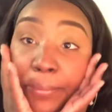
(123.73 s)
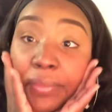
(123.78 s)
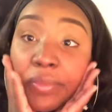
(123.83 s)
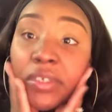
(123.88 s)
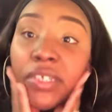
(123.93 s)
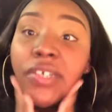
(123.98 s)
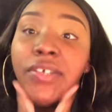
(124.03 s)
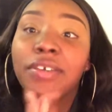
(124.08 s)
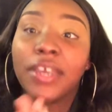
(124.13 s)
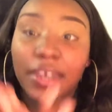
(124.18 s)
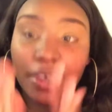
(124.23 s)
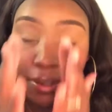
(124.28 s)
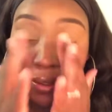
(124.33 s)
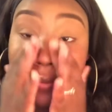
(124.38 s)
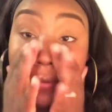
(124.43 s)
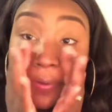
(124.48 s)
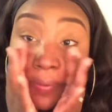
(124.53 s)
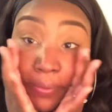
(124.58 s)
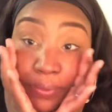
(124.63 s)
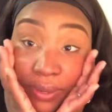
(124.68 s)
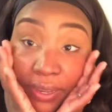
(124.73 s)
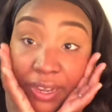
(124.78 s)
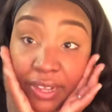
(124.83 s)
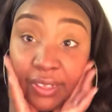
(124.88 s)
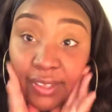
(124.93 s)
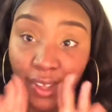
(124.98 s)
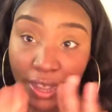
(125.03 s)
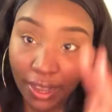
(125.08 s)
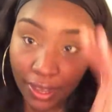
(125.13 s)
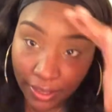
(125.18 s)
So yeah,
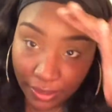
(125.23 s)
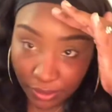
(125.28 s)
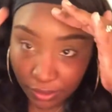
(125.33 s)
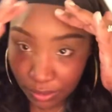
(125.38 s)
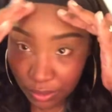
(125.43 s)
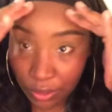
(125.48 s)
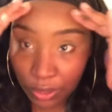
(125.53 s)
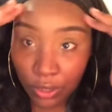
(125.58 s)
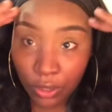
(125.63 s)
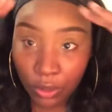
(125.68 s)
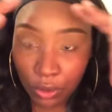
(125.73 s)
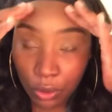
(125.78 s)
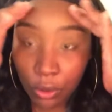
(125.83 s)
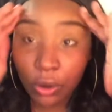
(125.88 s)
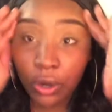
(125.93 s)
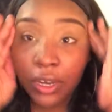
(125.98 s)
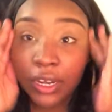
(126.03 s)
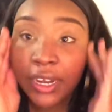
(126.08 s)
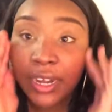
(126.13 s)
got that on,